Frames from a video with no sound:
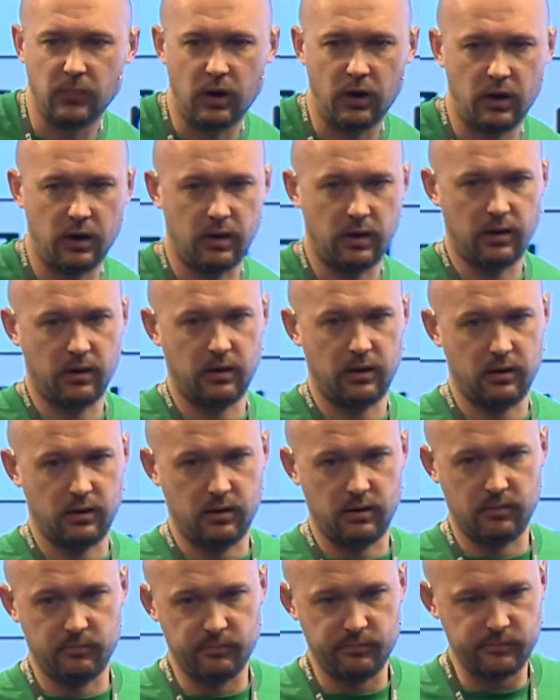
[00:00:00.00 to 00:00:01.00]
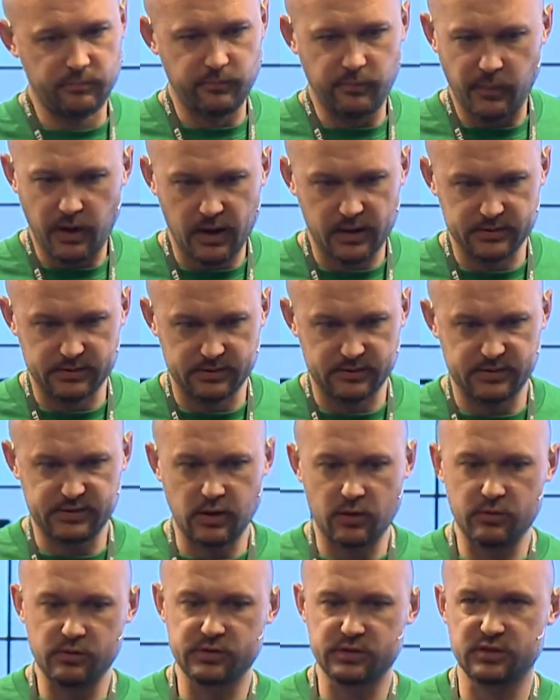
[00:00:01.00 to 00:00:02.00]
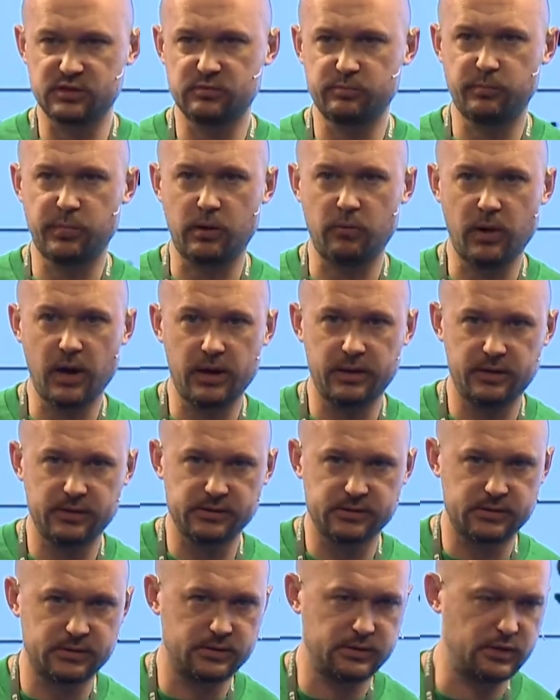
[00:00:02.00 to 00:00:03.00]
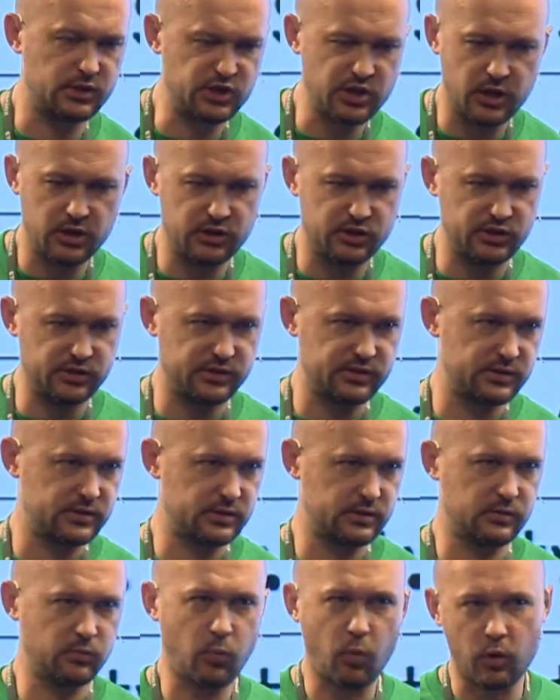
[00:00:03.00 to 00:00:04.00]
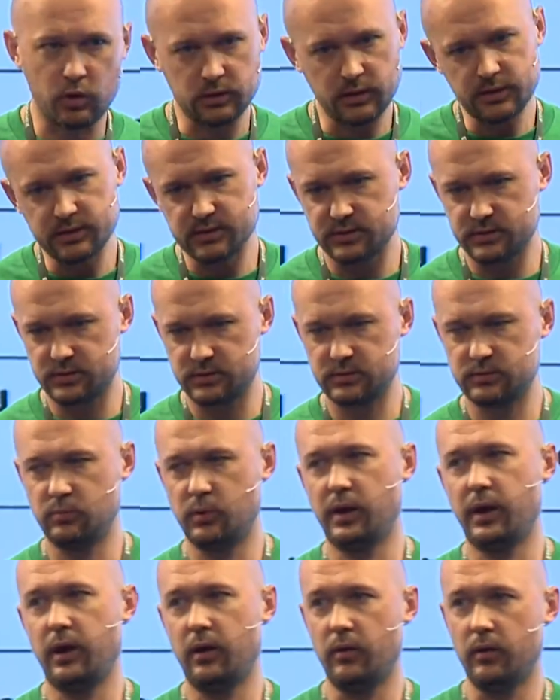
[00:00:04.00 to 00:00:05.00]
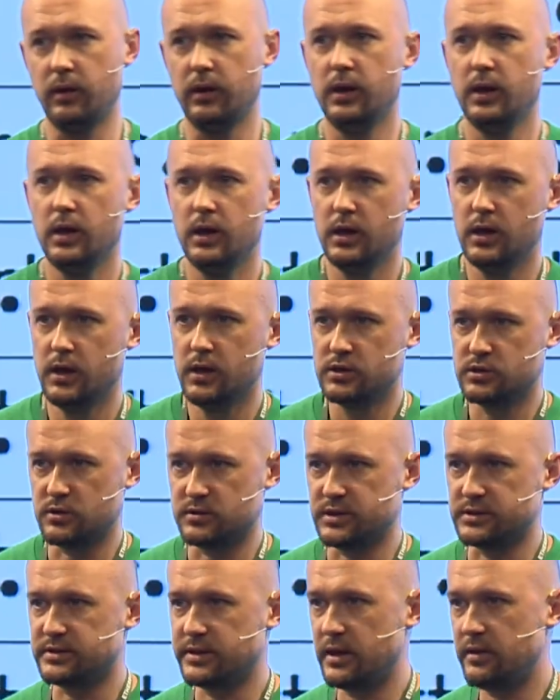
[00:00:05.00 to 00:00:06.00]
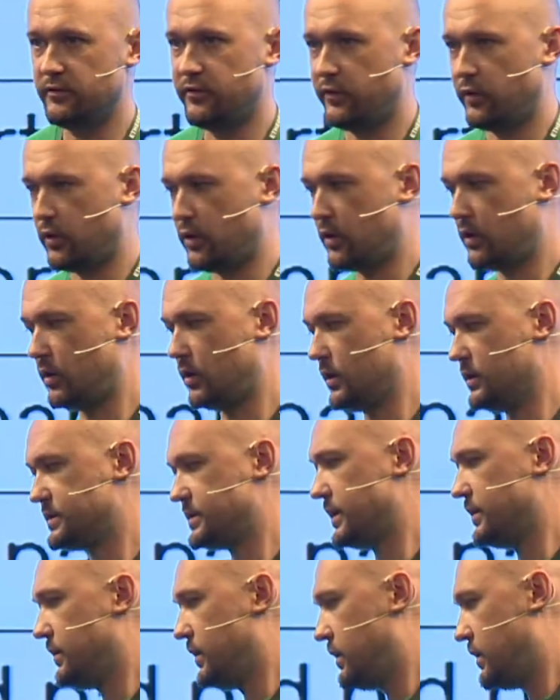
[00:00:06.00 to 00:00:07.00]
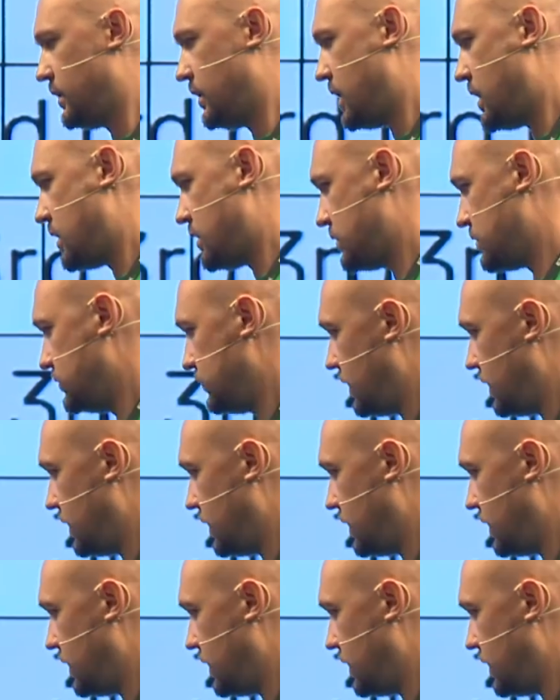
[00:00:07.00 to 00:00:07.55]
other services, providers, exchanges, wallets, whatever. So the same for our